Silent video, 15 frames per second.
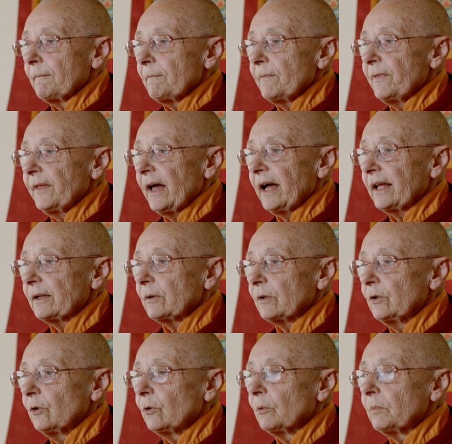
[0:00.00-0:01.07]

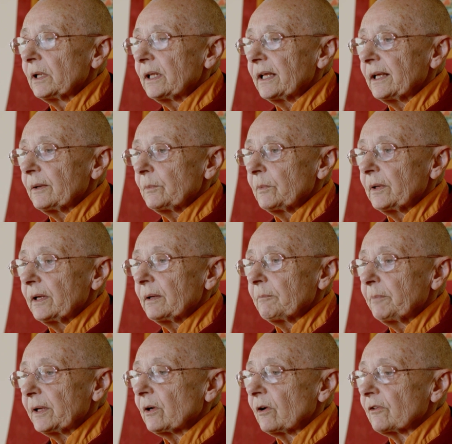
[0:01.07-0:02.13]
That normally
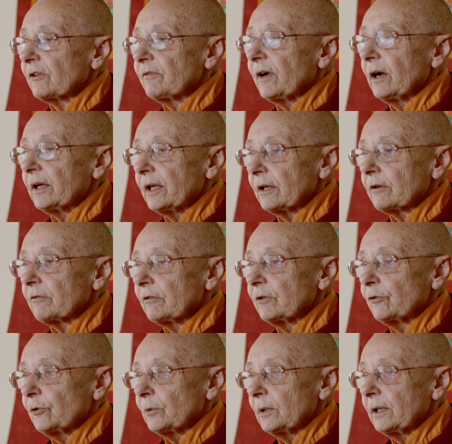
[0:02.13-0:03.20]
because of our
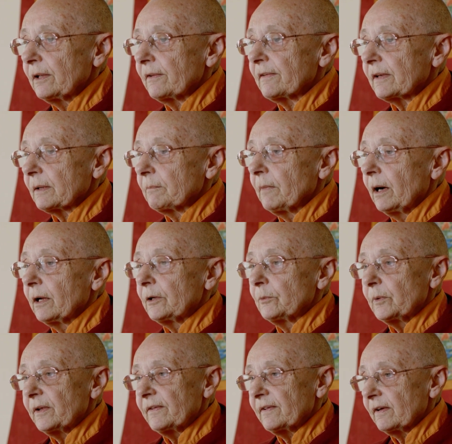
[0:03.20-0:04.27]
ignorant dualistic mind,
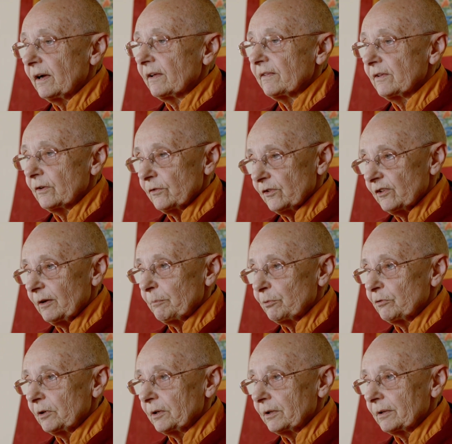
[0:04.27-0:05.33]
we see ourselves
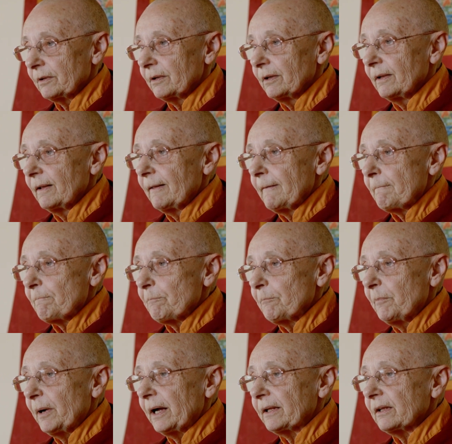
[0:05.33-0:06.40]
separate.
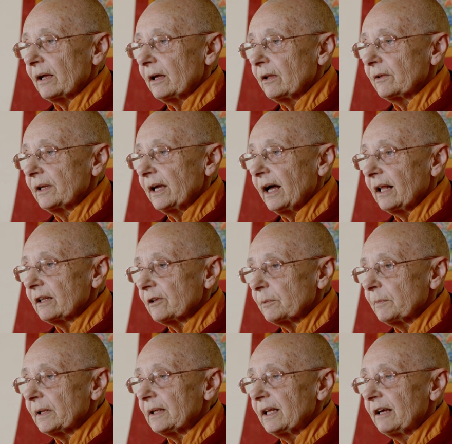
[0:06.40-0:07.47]
But on the
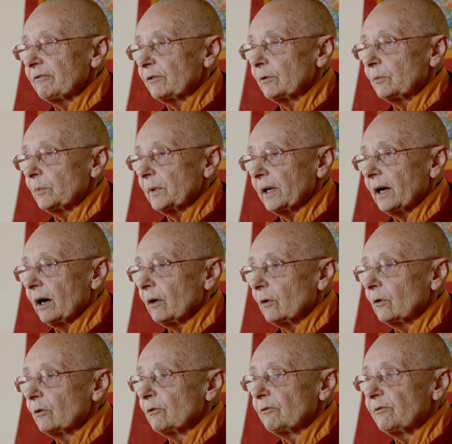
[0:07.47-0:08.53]
ultimate level, we are
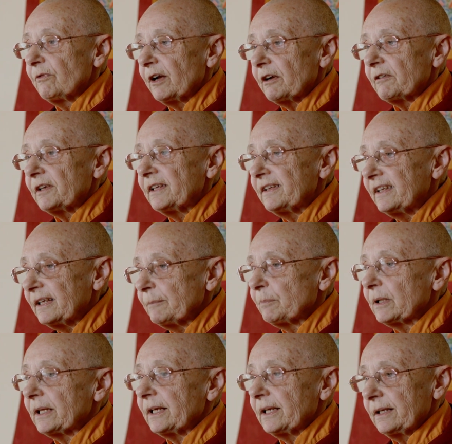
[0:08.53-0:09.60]
all very
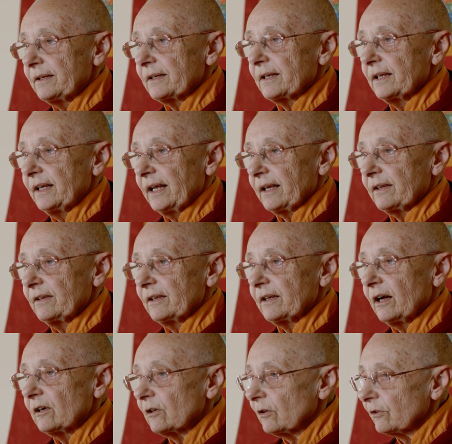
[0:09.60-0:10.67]
deeply interconnected.
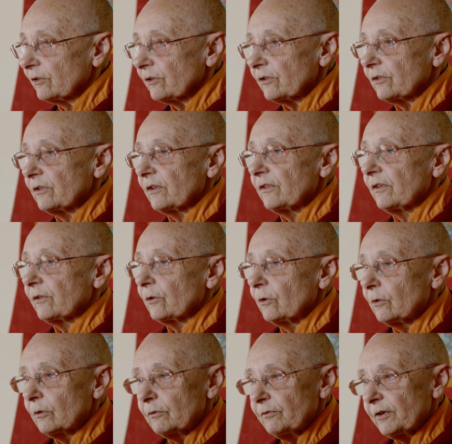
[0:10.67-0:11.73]
Our consciousness is
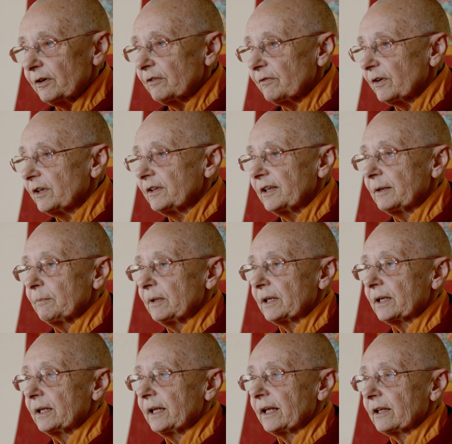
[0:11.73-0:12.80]
all very, very
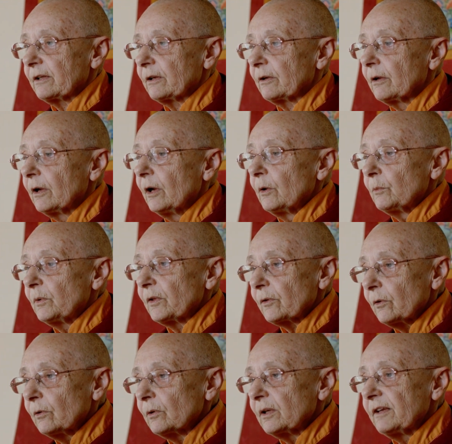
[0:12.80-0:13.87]
deeply connected with
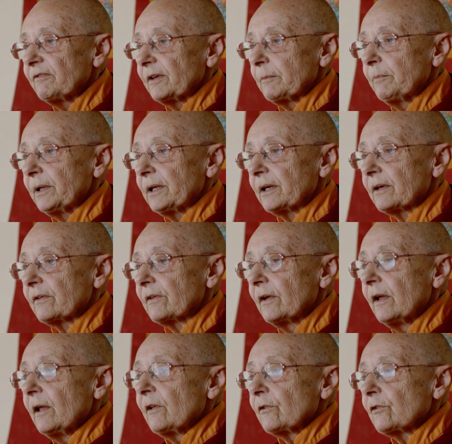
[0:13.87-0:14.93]
all living beings.
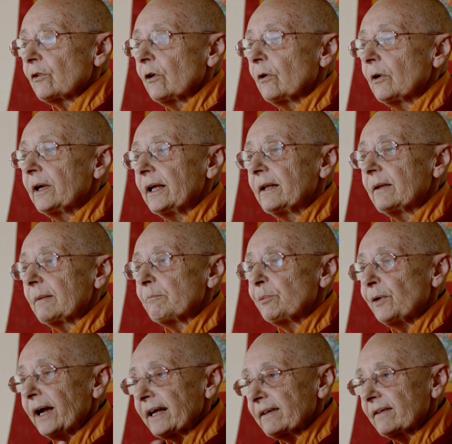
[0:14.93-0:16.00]
So in
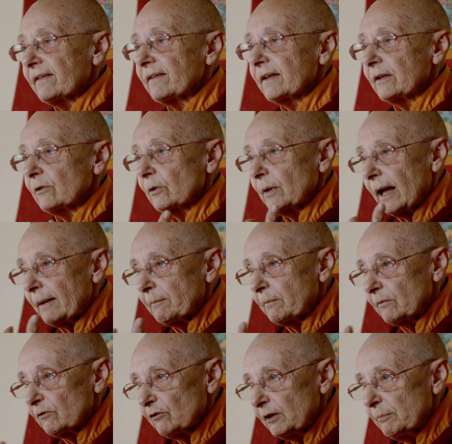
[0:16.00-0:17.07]
practicing
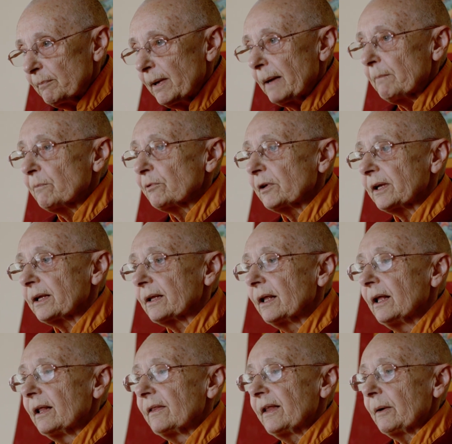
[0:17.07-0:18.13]
and remembering
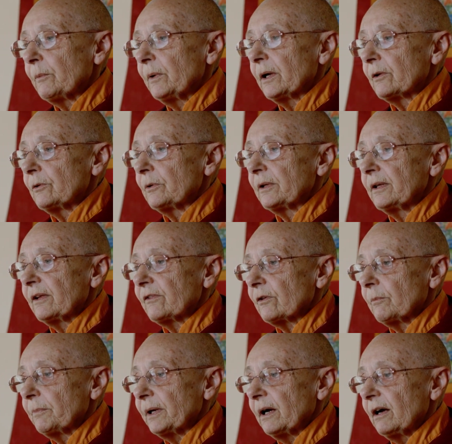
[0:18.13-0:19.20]
that we are doing this
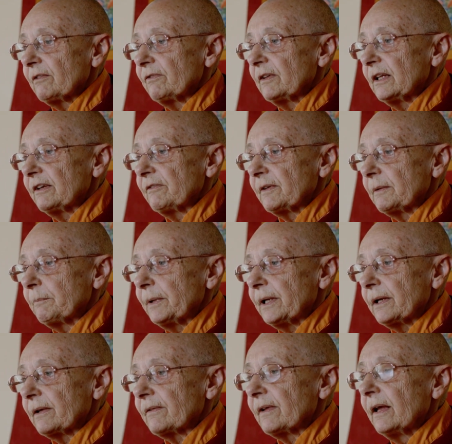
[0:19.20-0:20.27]
on behalf of living
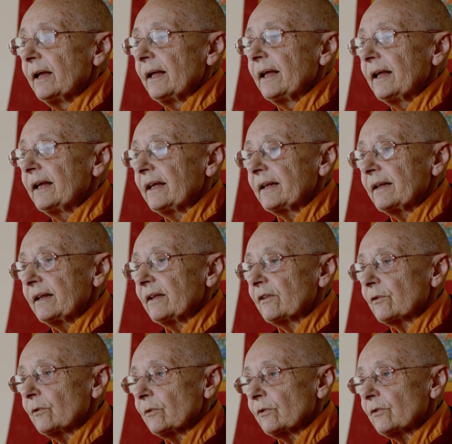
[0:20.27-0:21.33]
beings, it
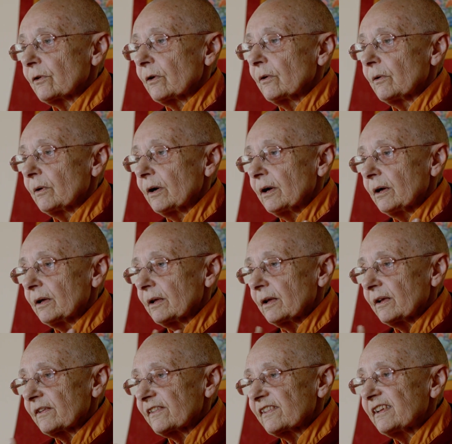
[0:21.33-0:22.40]
is also
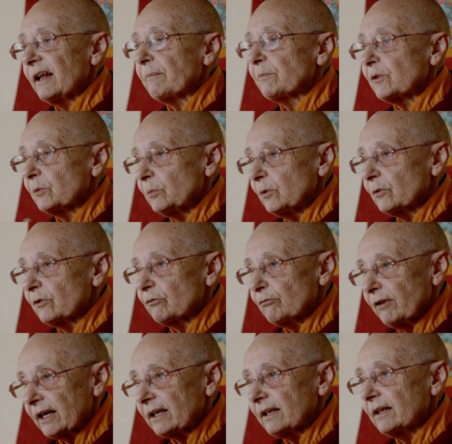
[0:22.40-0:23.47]
a step towards
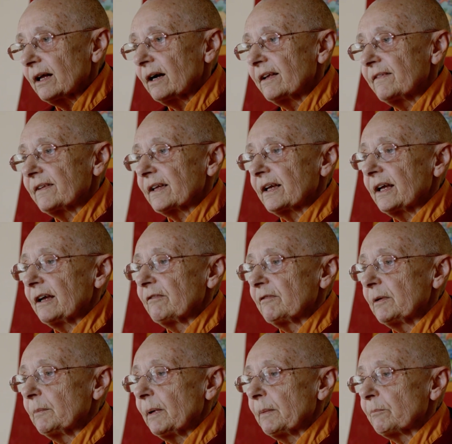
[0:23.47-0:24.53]
recognizing and
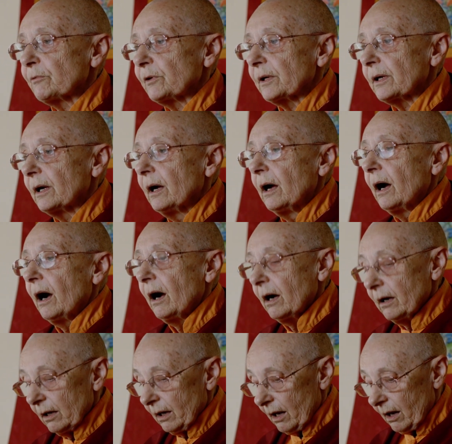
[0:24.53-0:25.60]
remembering
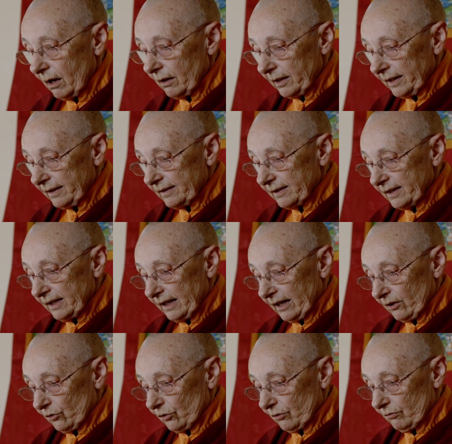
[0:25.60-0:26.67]
our
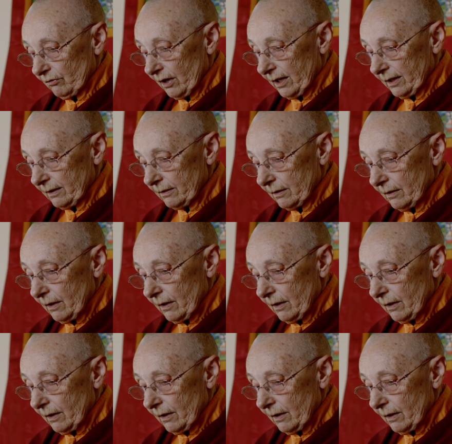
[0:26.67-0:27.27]
interconnection, right?